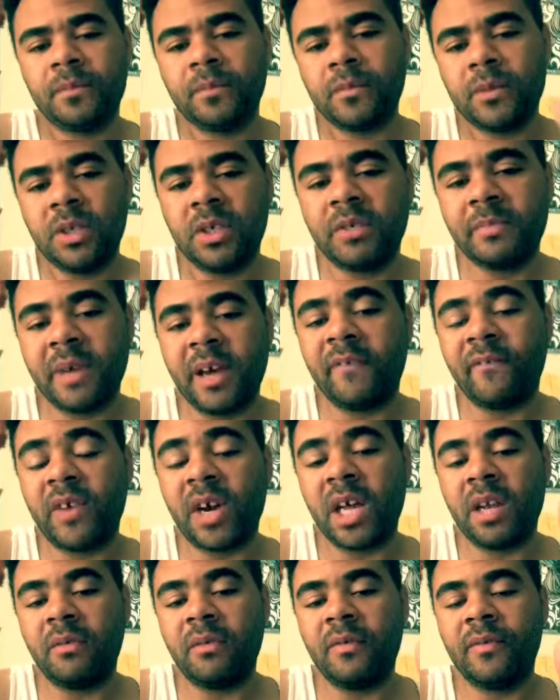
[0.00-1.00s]
This is my
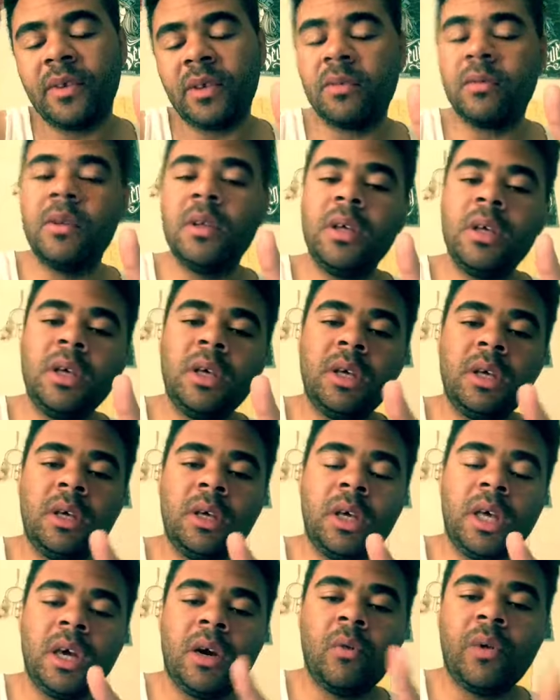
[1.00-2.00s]
final review.
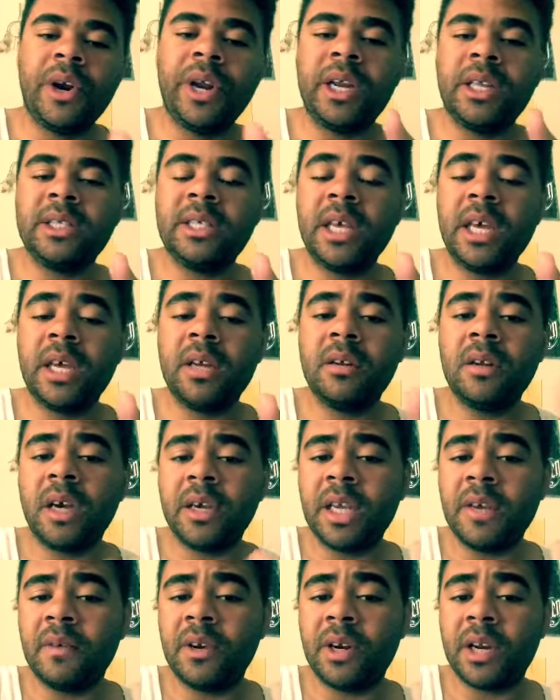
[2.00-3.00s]
A one out of ten, I'll
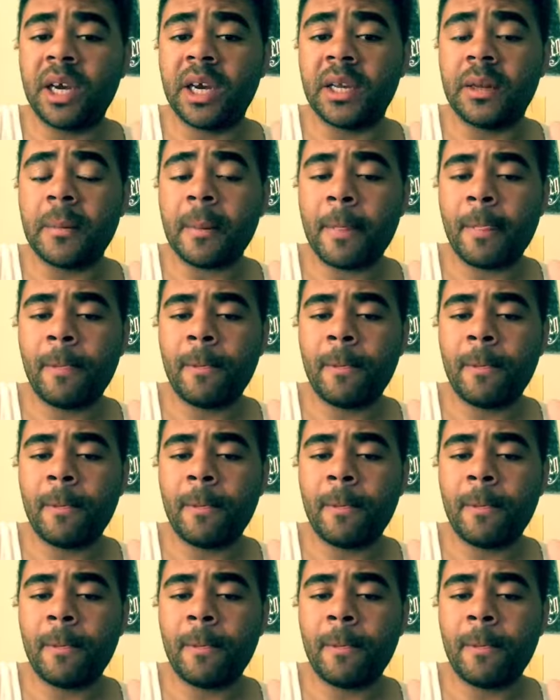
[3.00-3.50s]
give it a nine.